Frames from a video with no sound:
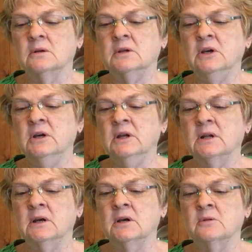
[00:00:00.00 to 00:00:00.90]
cut
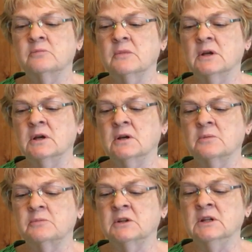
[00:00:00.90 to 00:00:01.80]

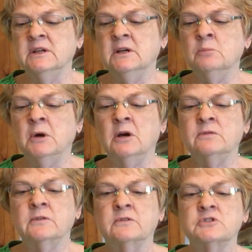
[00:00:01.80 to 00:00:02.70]
a limb
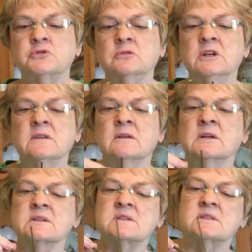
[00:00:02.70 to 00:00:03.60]
off of a tree that
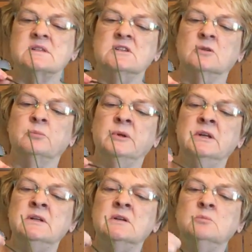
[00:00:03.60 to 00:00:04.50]
is still
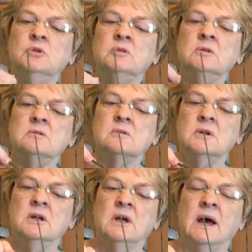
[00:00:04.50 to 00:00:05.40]
bendable.
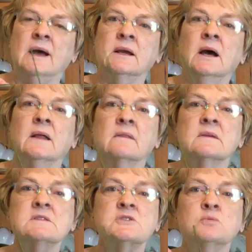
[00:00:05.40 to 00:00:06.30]
I got
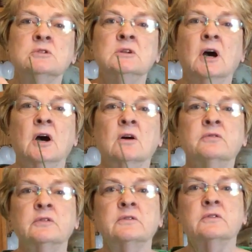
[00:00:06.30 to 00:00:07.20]
this one
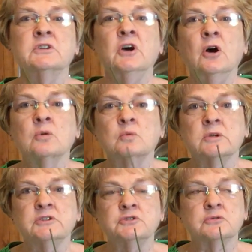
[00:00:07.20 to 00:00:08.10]
off of a
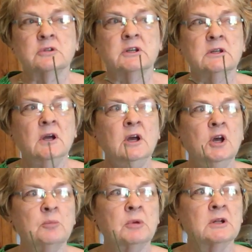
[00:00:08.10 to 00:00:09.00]
dogwood tree.
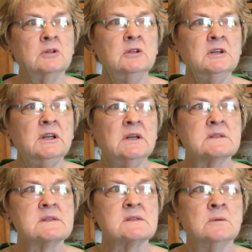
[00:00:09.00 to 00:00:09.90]
But look
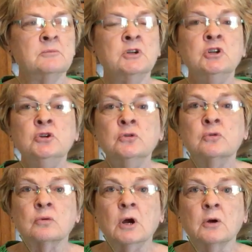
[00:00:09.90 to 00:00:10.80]
at some new
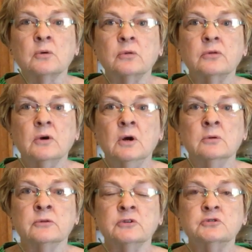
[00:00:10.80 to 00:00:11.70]
growth
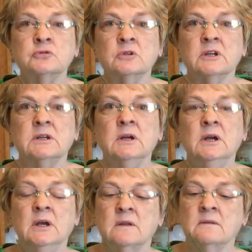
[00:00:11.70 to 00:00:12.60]
on the tree
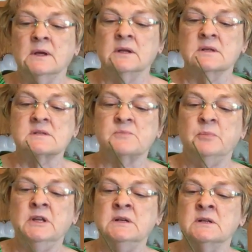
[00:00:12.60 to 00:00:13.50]
that is
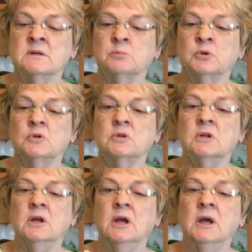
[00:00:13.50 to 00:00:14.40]
bendable.
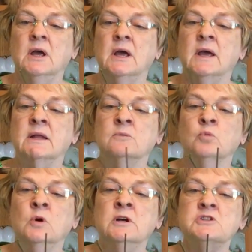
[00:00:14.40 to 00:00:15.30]
And
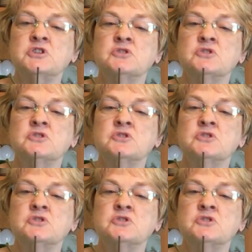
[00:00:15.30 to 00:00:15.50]
once